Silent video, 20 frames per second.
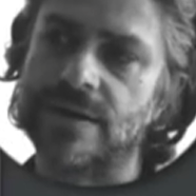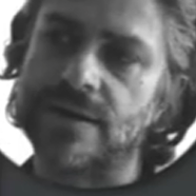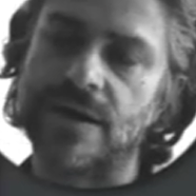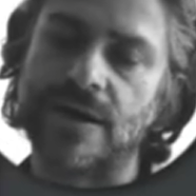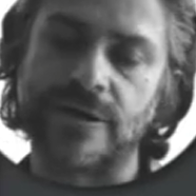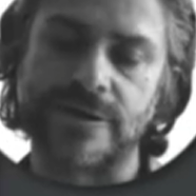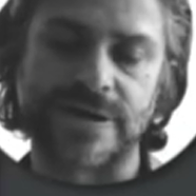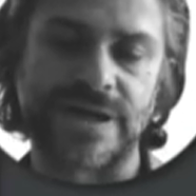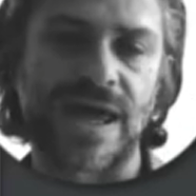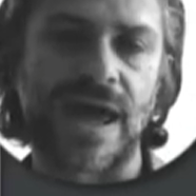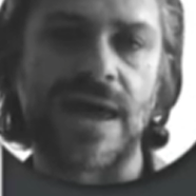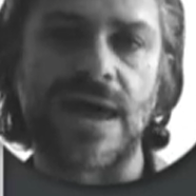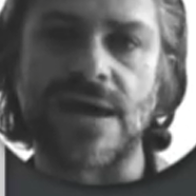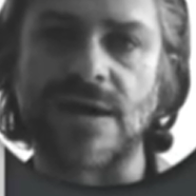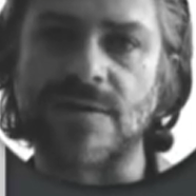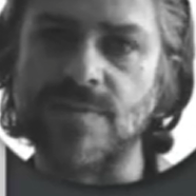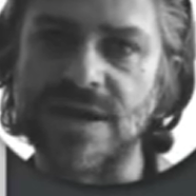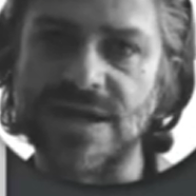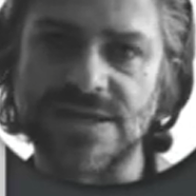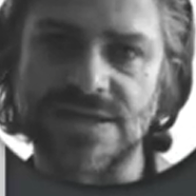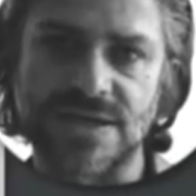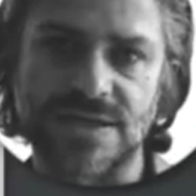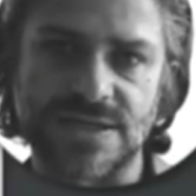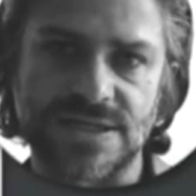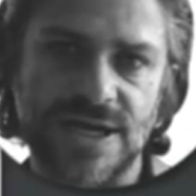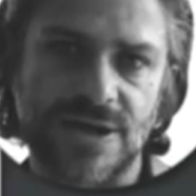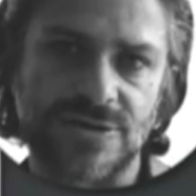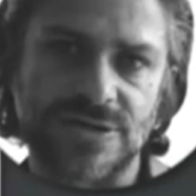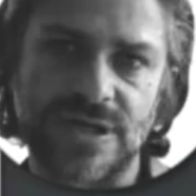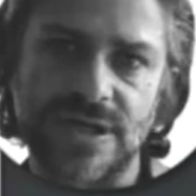Archaic means it
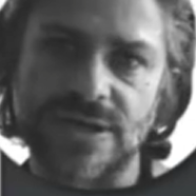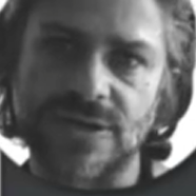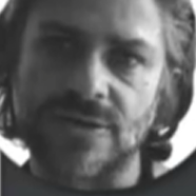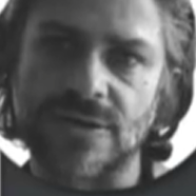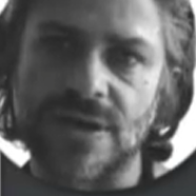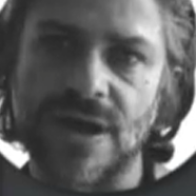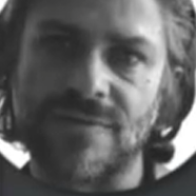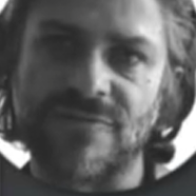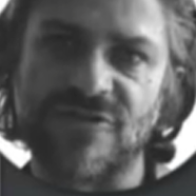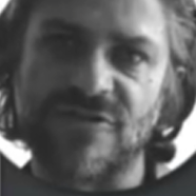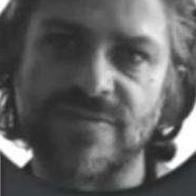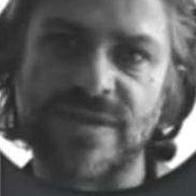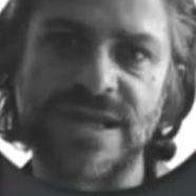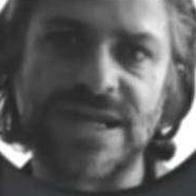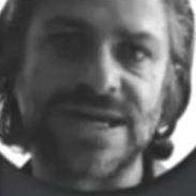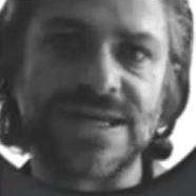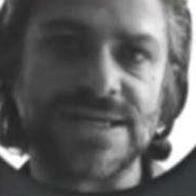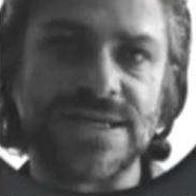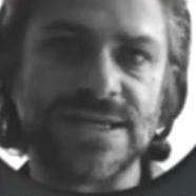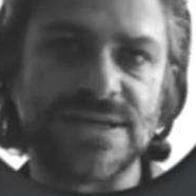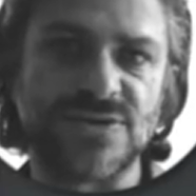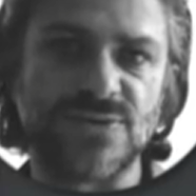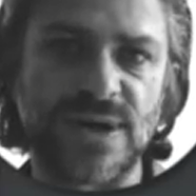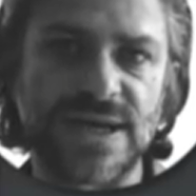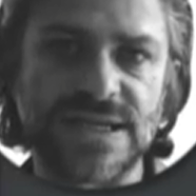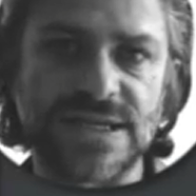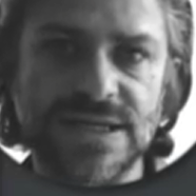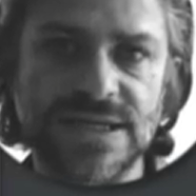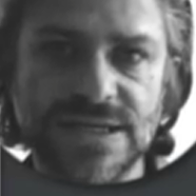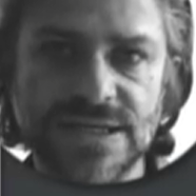sounds like you come from the
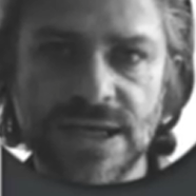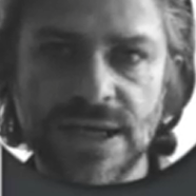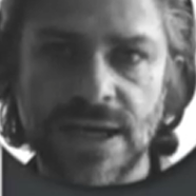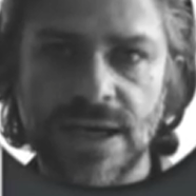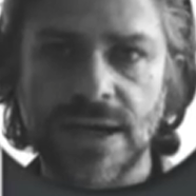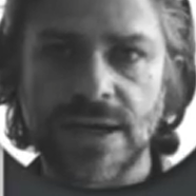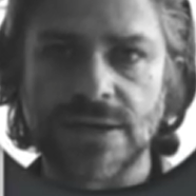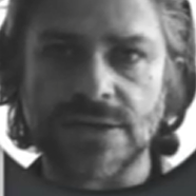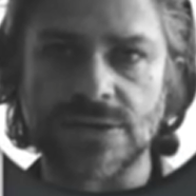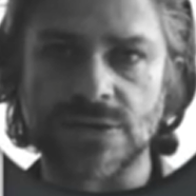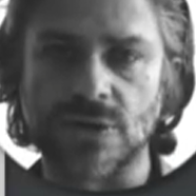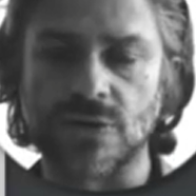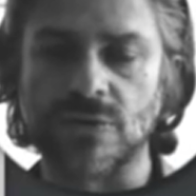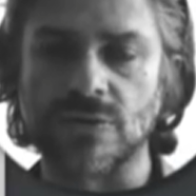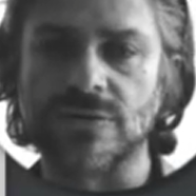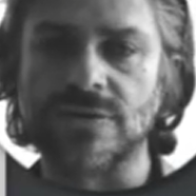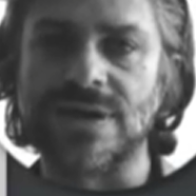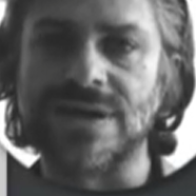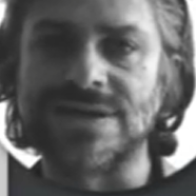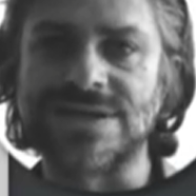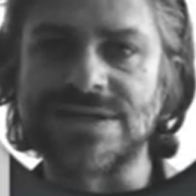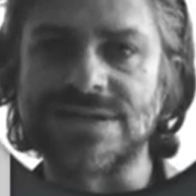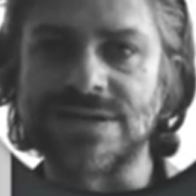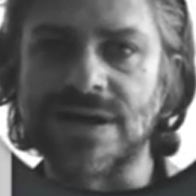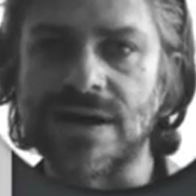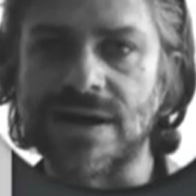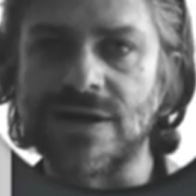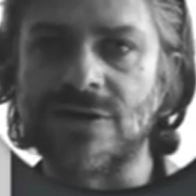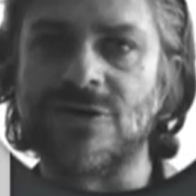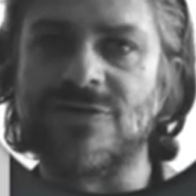1920s. So the
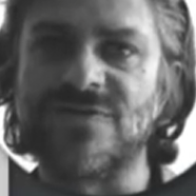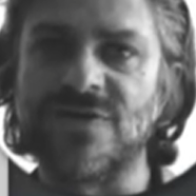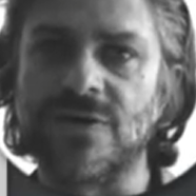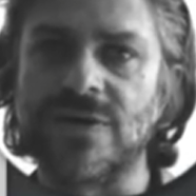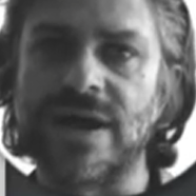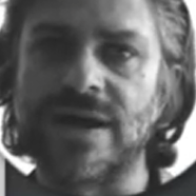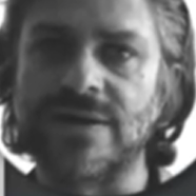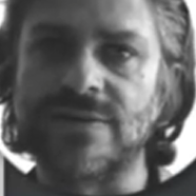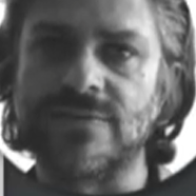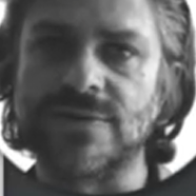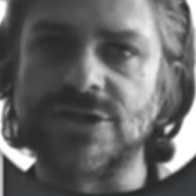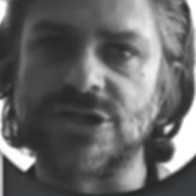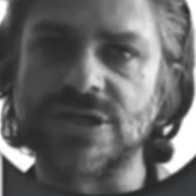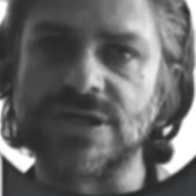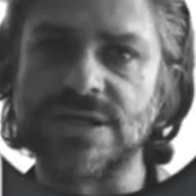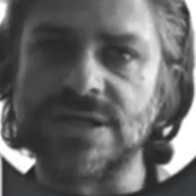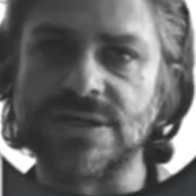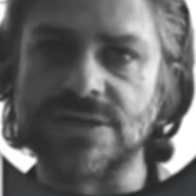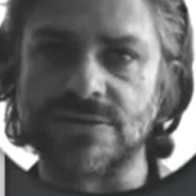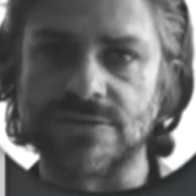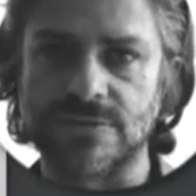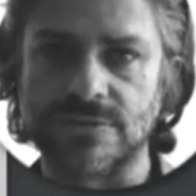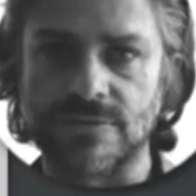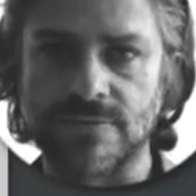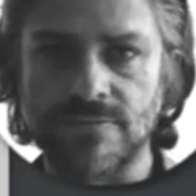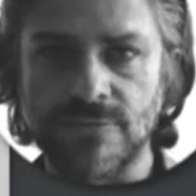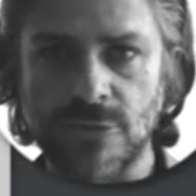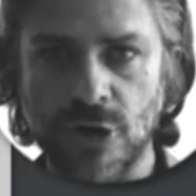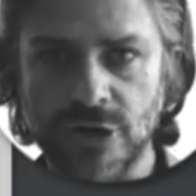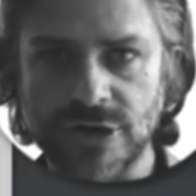style of your language is
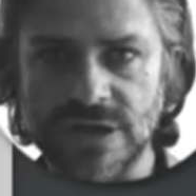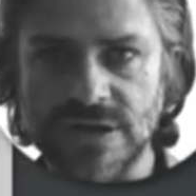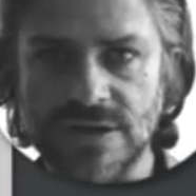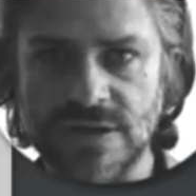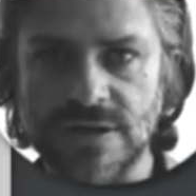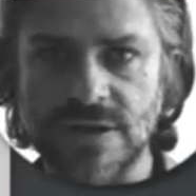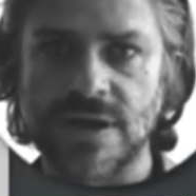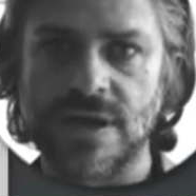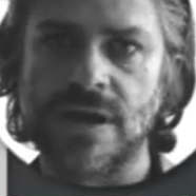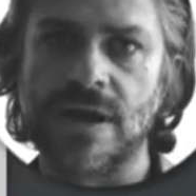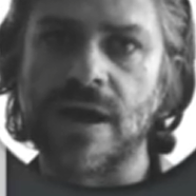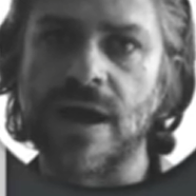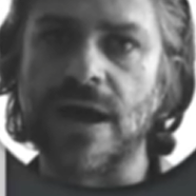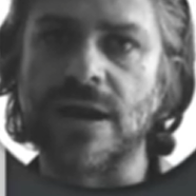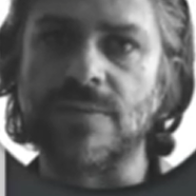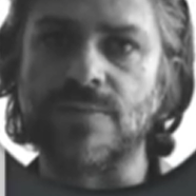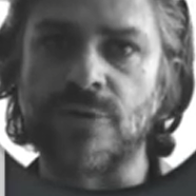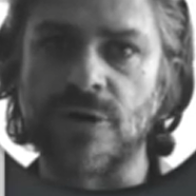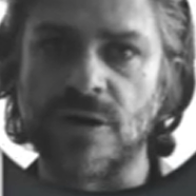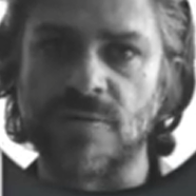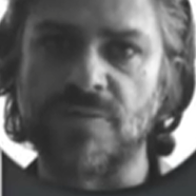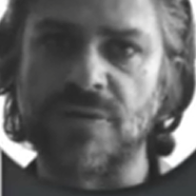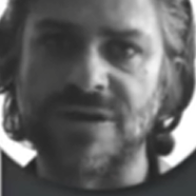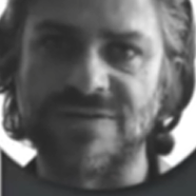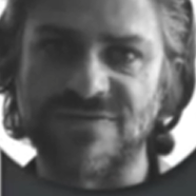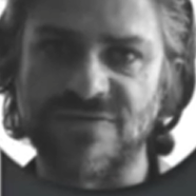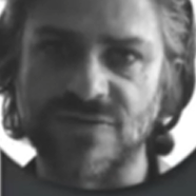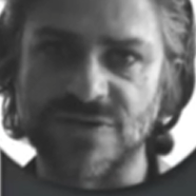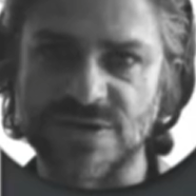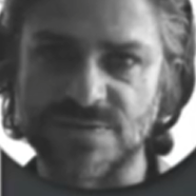modern and
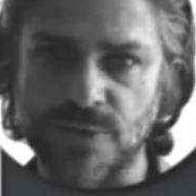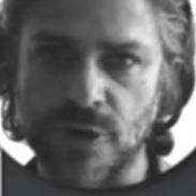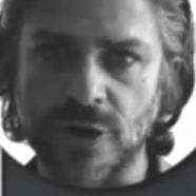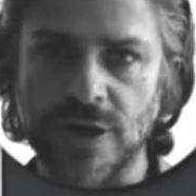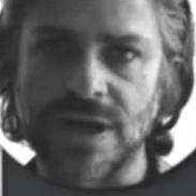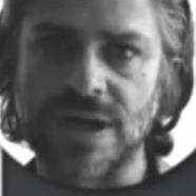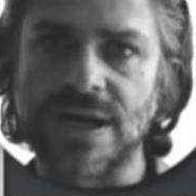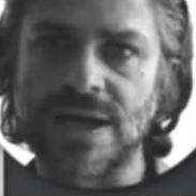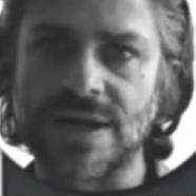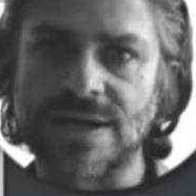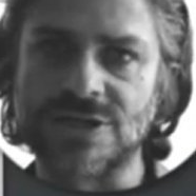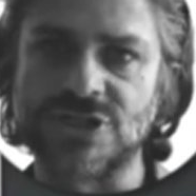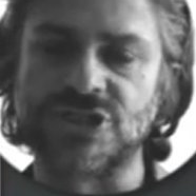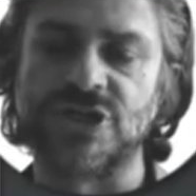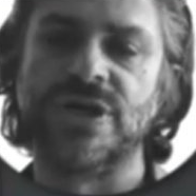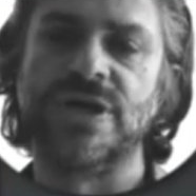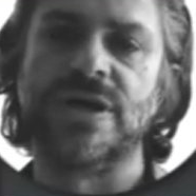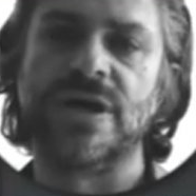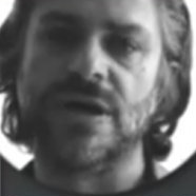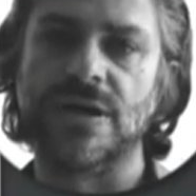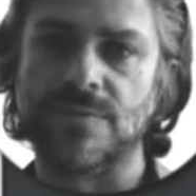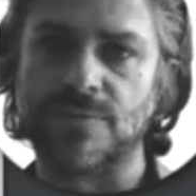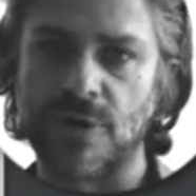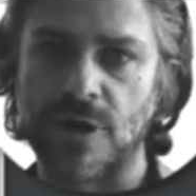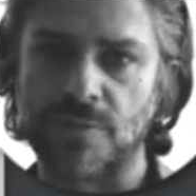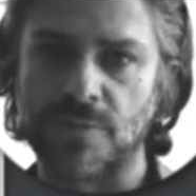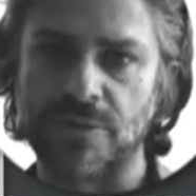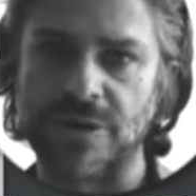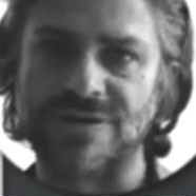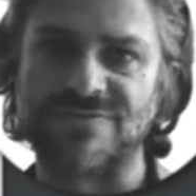appropriate for spoken English and
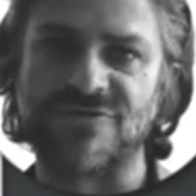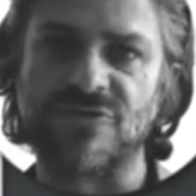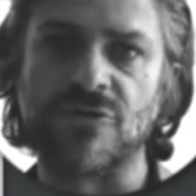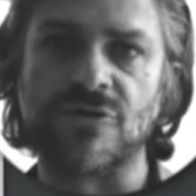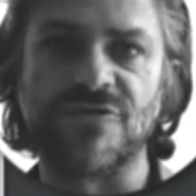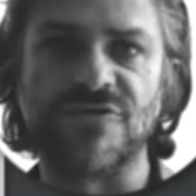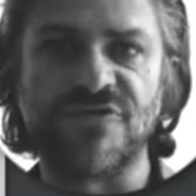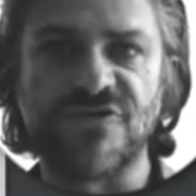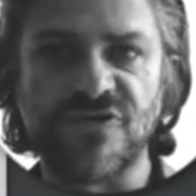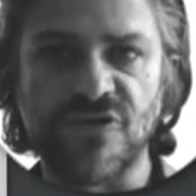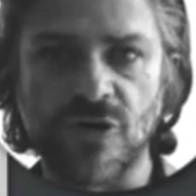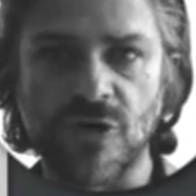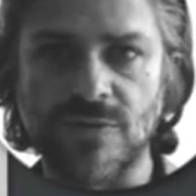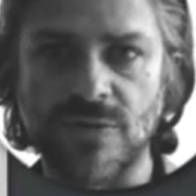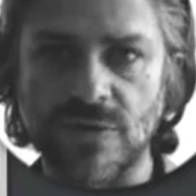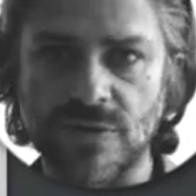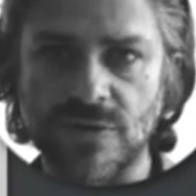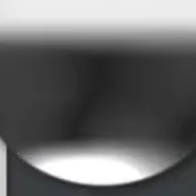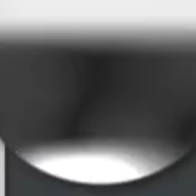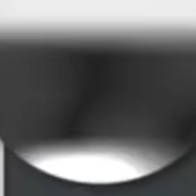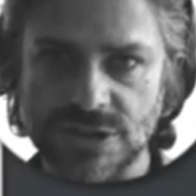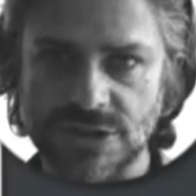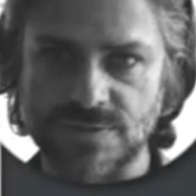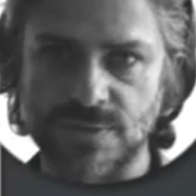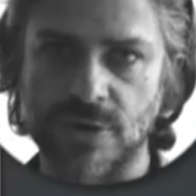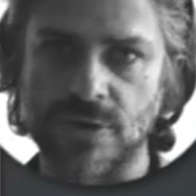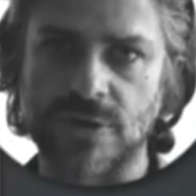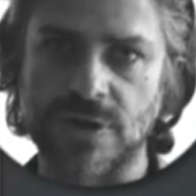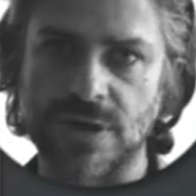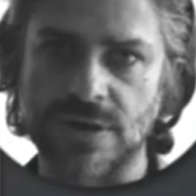appropriate for a formal
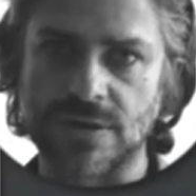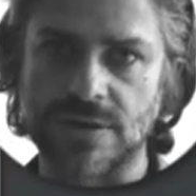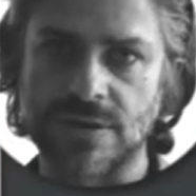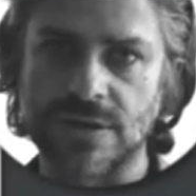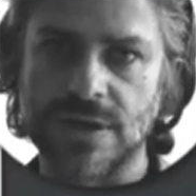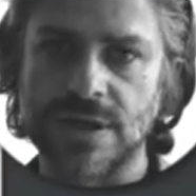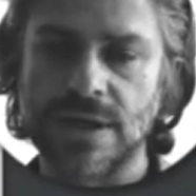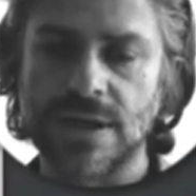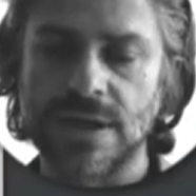spoken